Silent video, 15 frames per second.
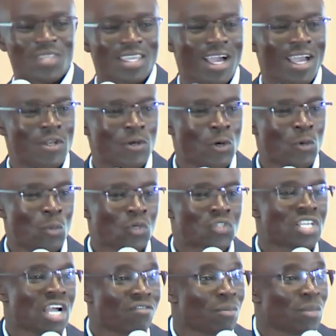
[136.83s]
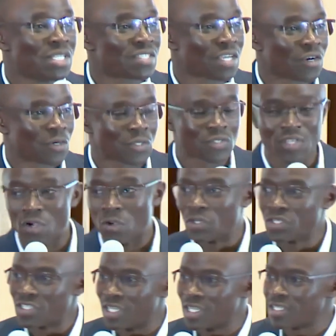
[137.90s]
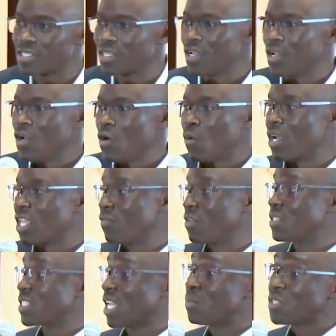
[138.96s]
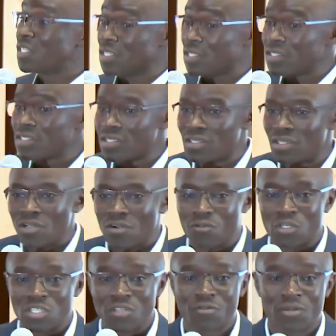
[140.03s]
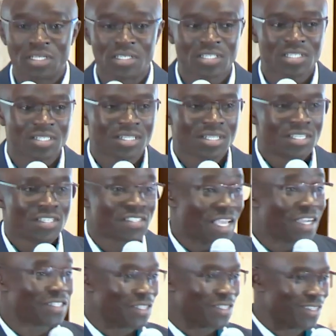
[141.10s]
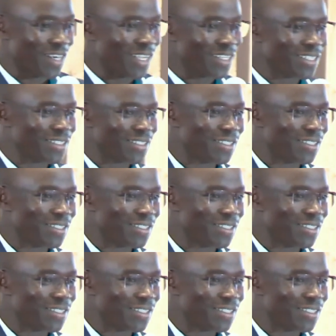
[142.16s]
I know most governments across the continent were giving subsidies for different sectors, right?